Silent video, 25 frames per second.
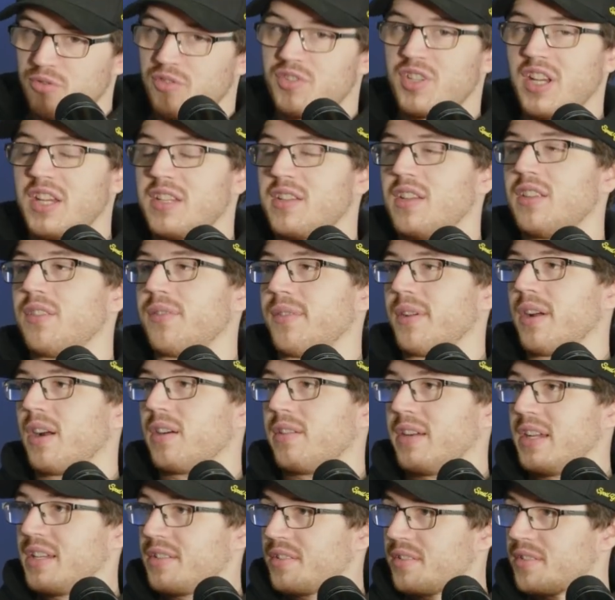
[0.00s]

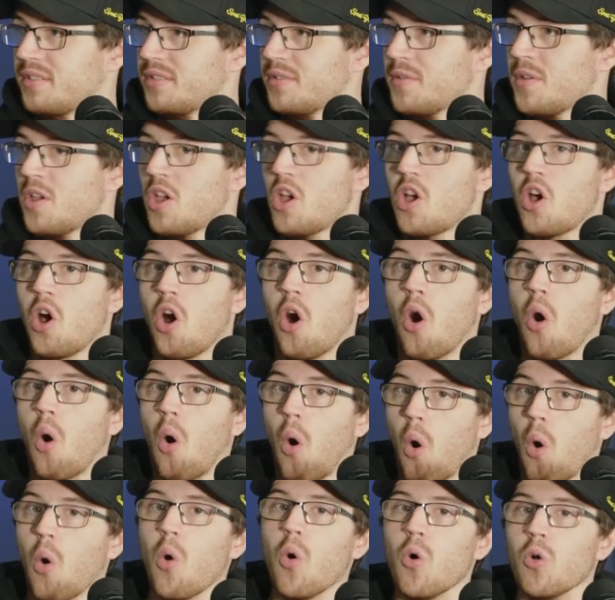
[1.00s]
GT3 RS,
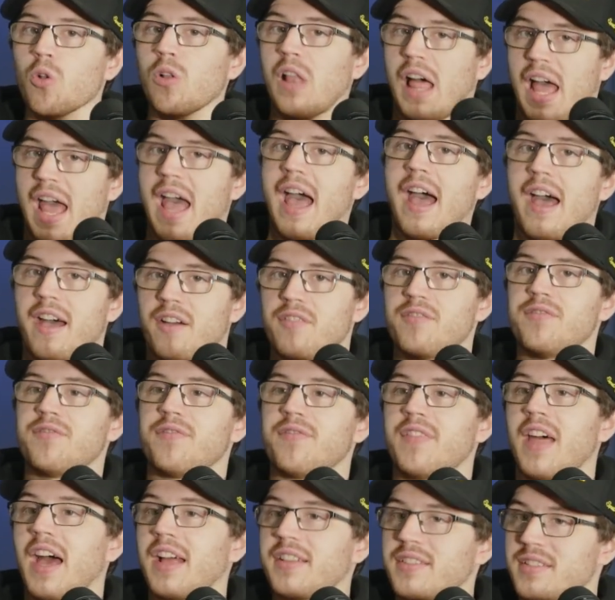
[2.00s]
all have
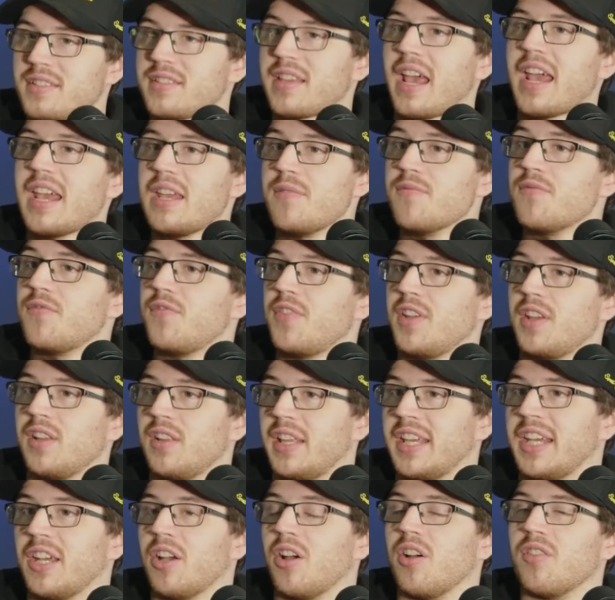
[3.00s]
that same
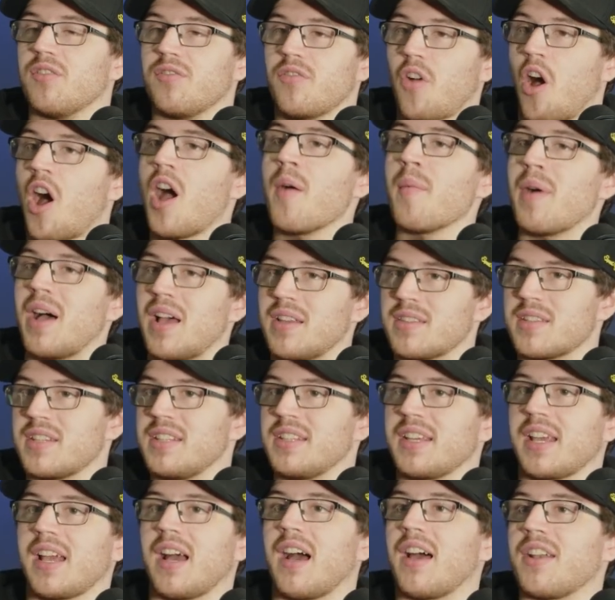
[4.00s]
feeling of I'm asking
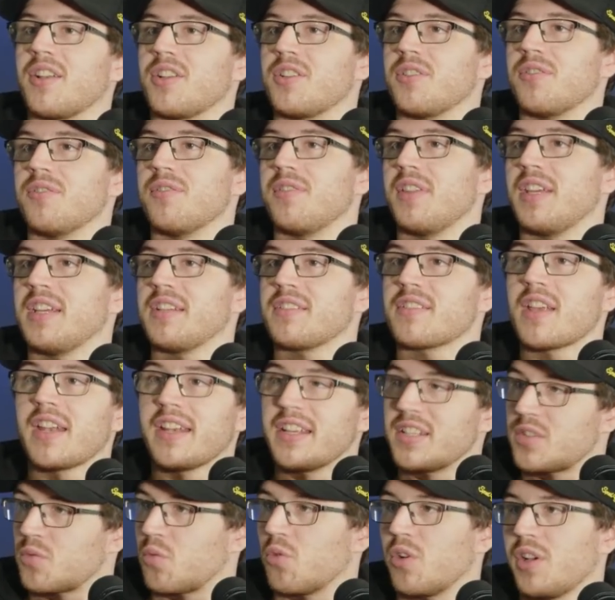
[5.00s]
the car to do things and
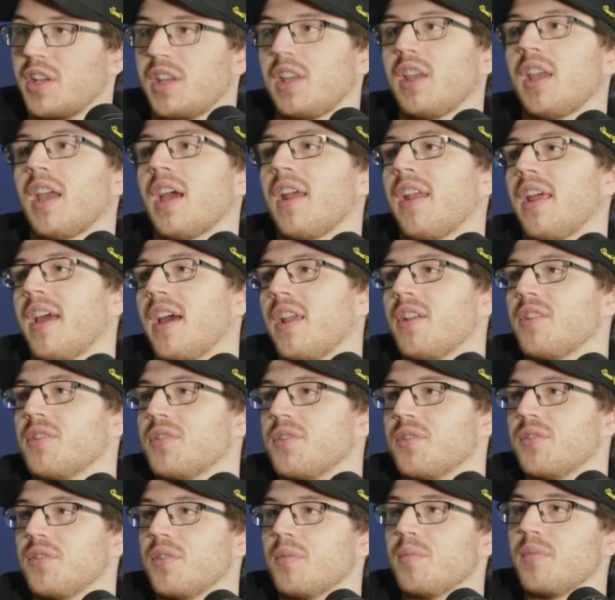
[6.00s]
it's working out how to
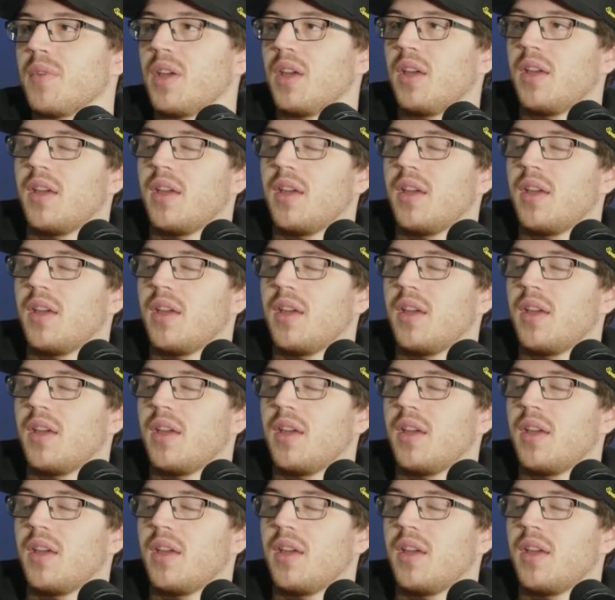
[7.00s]
do them.